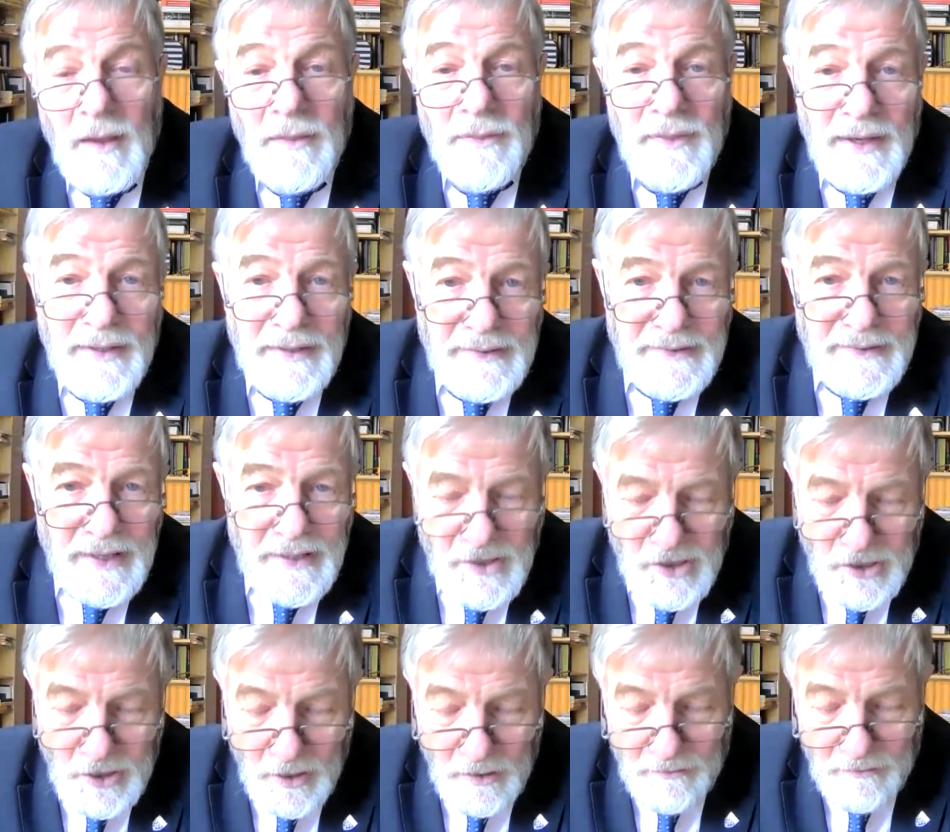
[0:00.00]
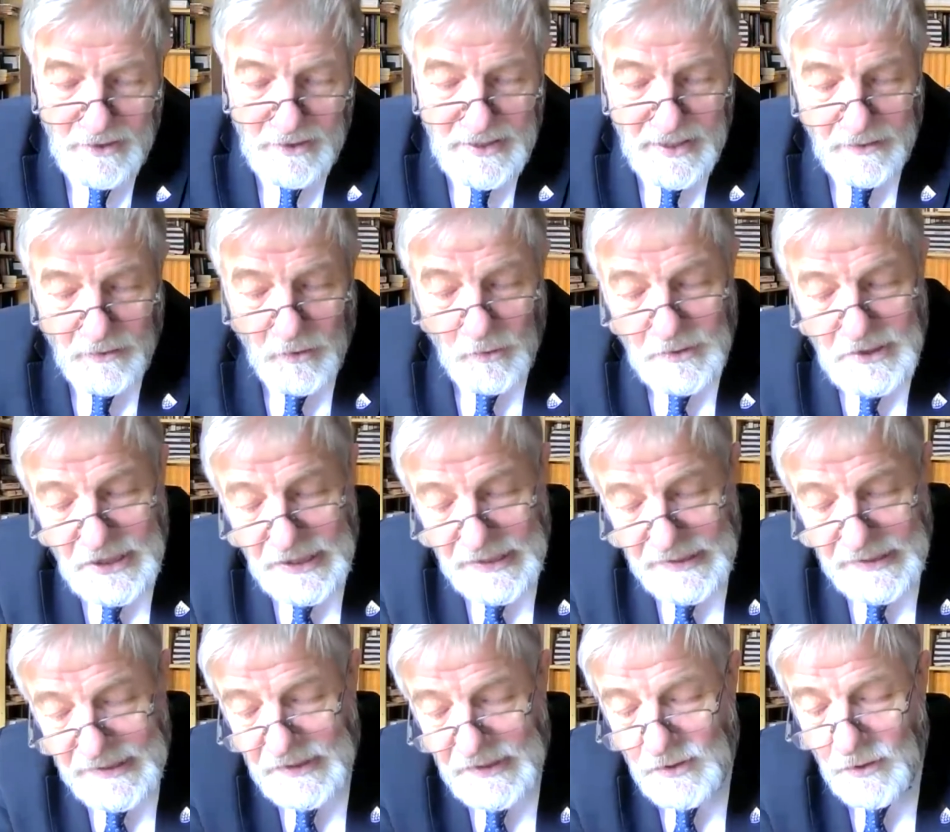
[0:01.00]
That is a service that
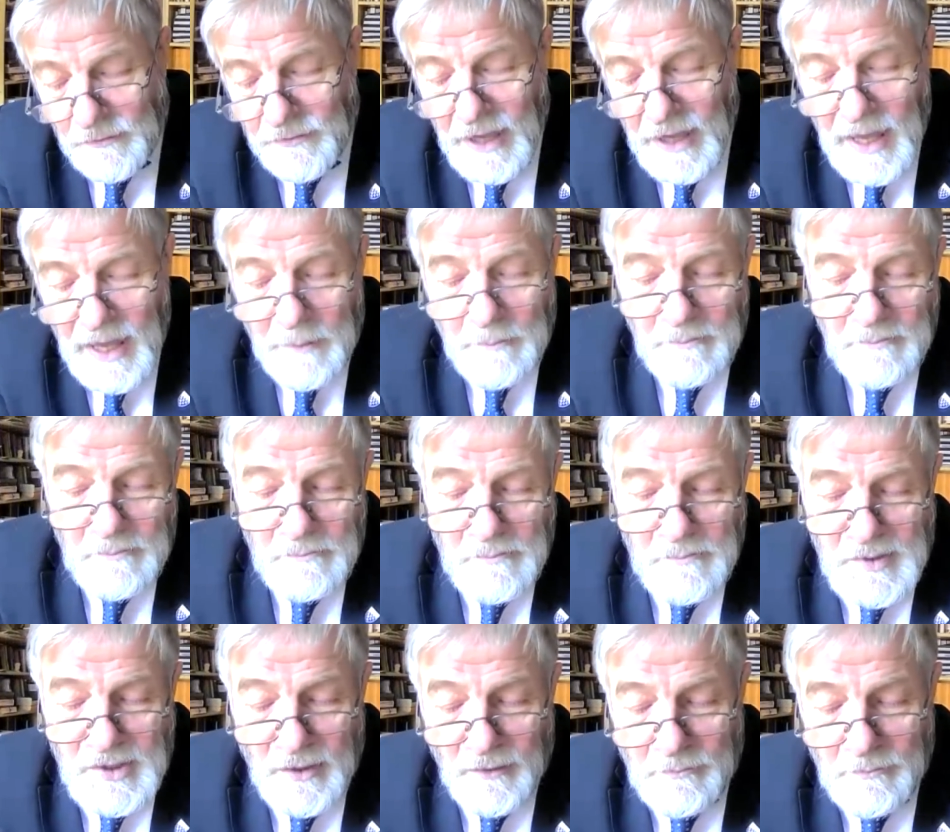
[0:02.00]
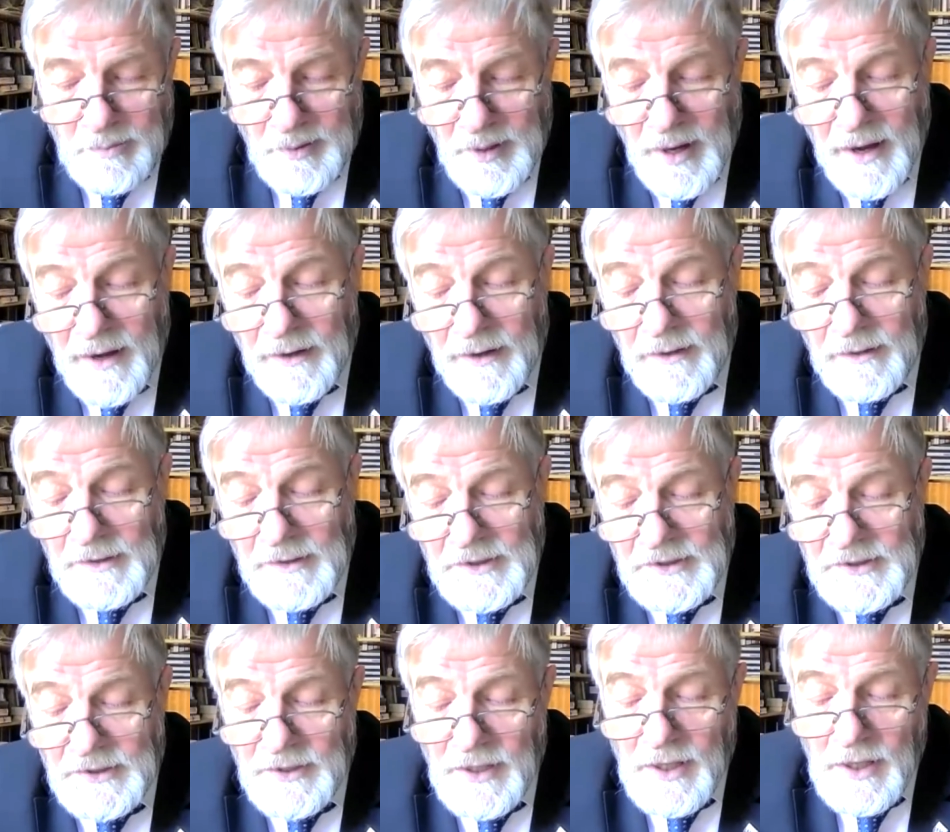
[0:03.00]
consists of hymns, of prayers,